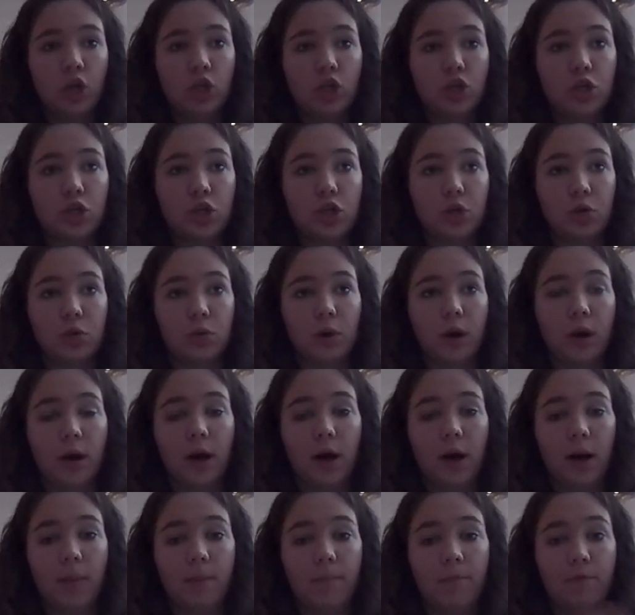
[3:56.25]
to
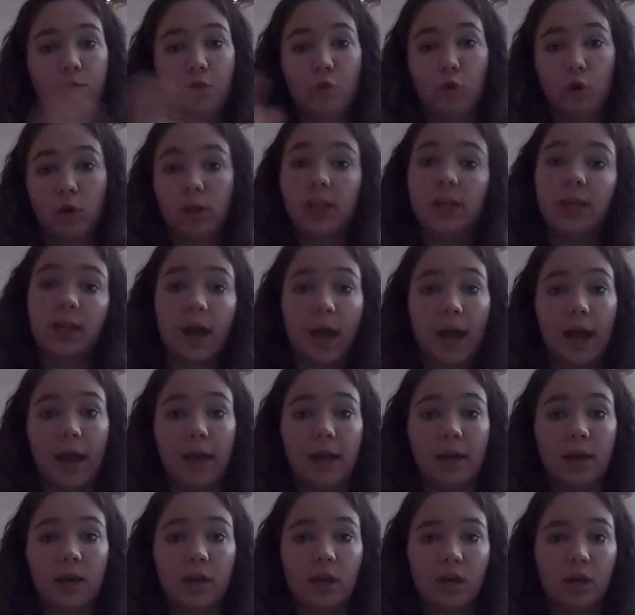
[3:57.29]
um,
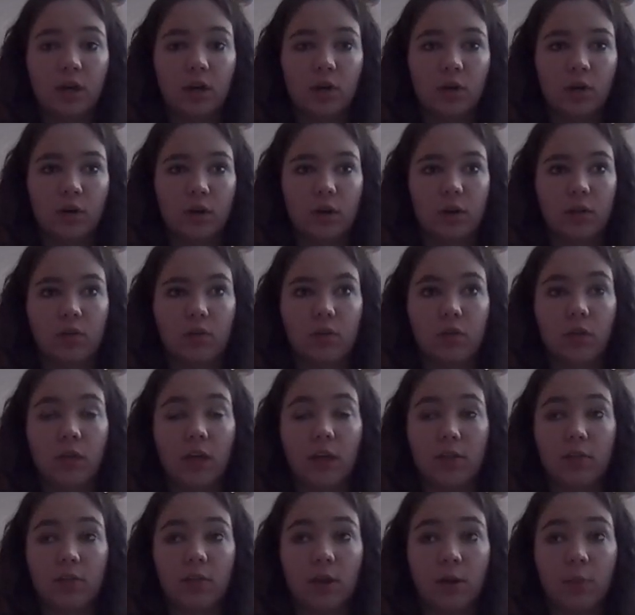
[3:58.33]
49 degrees. So
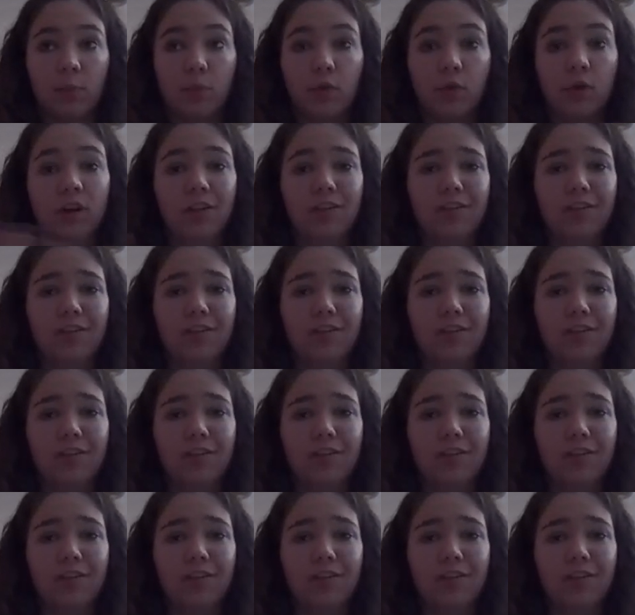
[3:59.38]
that's a pretty